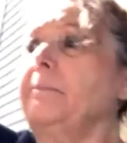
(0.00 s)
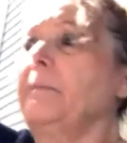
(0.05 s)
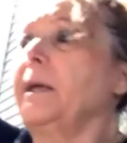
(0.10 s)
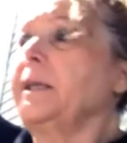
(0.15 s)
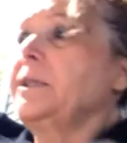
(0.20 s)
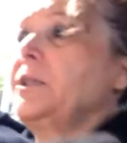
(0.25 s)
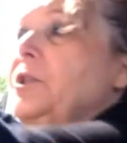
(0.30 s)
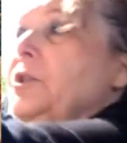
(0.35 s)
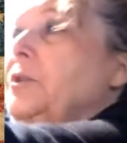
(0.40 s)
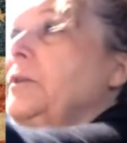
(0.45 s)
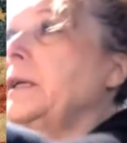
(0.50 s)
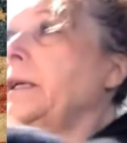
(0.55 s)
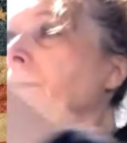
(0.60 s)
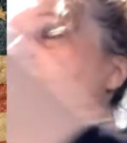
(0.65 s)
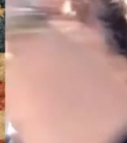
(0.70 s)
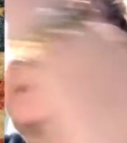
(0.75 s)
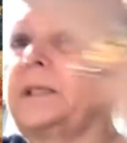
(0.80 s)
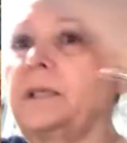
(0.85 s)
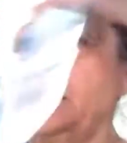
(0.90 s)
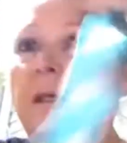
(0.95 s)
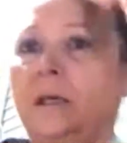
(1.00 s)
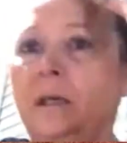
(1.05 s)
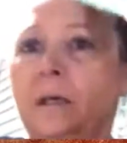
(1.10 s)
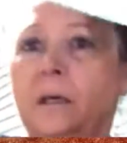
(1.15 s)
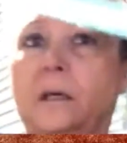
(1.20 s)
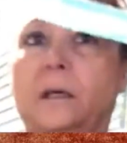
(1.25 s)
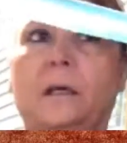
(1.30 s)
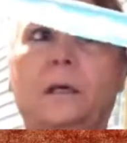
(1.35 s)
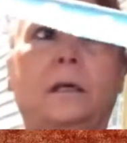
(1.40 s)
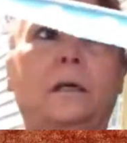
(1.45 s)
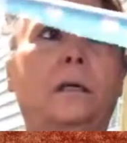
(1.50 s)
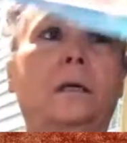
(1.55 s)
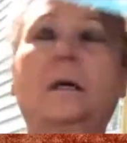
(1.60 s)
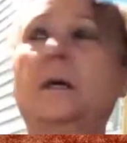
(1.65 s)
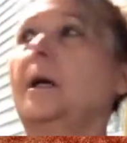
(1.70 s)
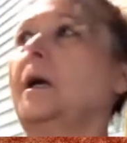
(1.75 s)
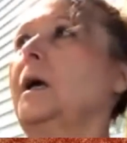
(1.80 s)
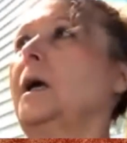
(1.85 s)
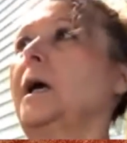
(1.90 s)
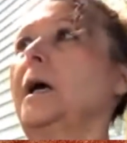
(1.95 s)
my strips
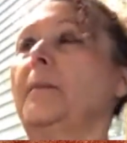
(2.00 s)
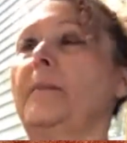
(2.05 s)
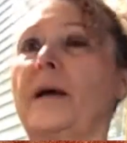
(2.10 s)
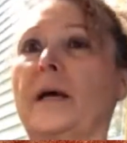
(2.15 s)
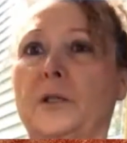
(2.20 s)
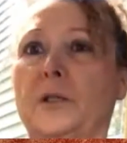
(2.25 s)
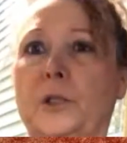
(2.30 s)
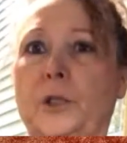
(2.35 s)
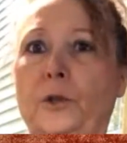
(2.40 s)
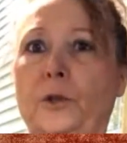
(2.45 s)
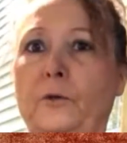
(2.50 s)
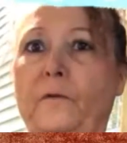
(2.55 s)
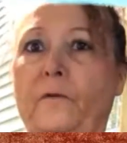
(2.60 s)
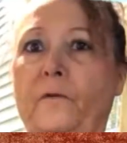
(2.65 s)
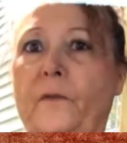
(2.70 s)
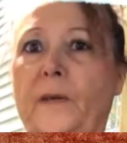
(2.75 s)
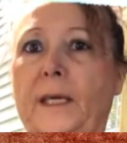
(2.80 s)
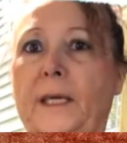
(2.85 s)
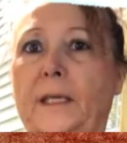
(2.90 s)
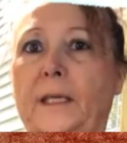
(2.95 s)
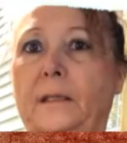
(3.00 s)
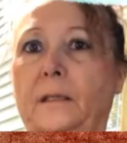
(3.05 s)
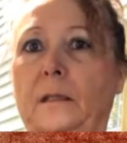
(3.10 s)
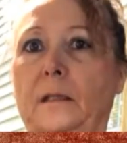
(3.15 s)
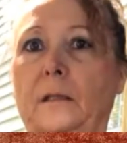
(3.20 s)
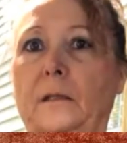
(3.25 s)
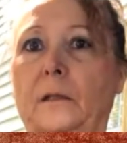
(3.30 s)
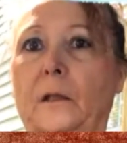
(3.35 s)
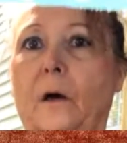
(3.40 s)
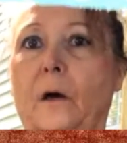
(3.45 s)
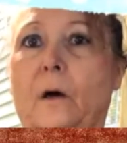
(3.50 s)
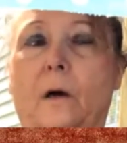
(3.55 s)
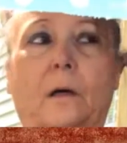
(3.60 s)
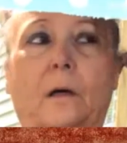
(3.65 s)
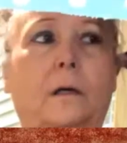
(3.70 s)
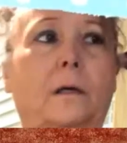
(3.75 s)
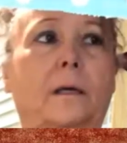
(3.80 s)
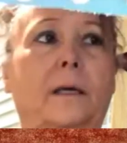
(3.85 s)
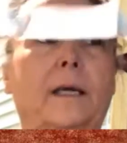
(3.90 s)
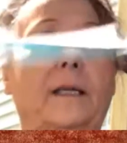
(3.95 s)
about 2 feet long,
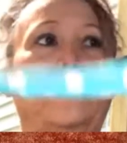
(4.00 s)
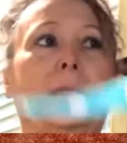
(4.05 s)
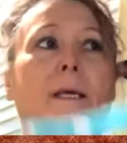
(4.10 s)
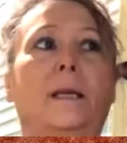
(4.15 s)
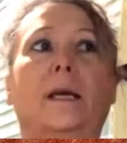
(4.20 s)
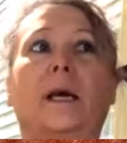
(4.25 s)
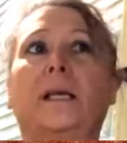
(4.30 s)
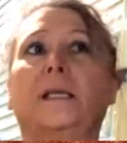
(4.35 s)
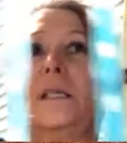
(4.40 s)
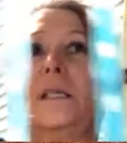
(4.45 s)
and then I